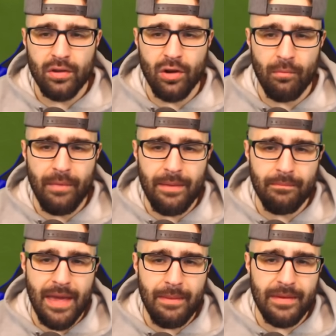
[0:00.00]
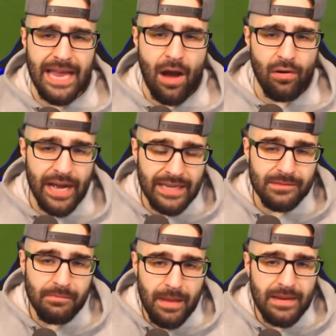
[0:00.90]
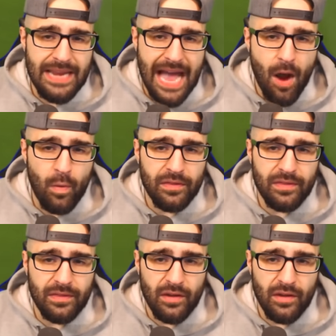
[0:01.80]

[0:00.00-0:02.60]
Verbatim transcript: you know, may maybe now, guys, maybe now with